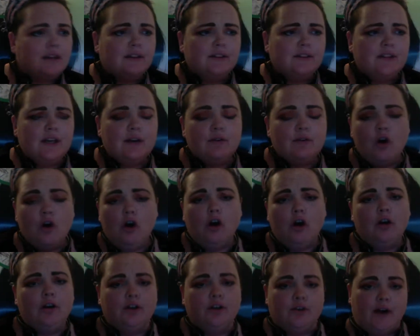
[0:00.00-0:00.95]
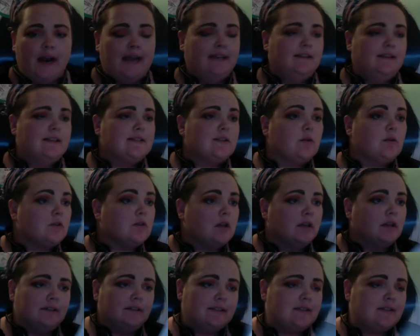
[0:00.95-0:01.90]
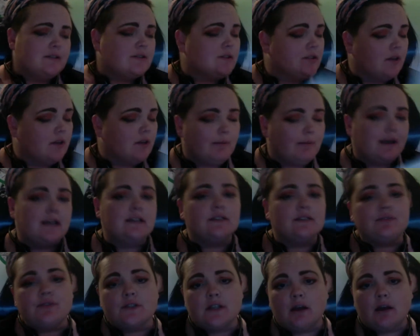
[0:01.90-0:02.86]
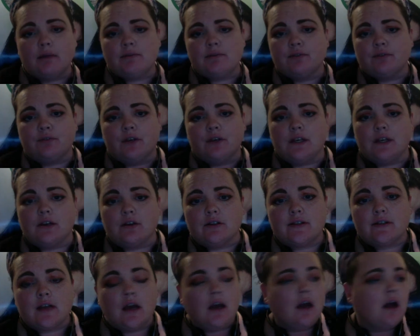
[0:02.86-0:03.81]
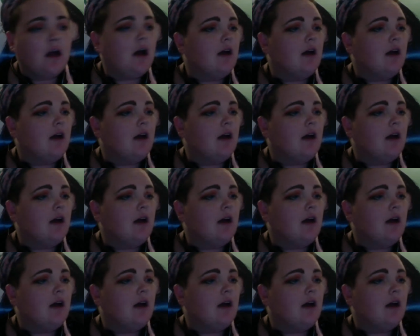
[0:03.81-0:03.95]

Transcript: They're all great. There's so many different types of videos.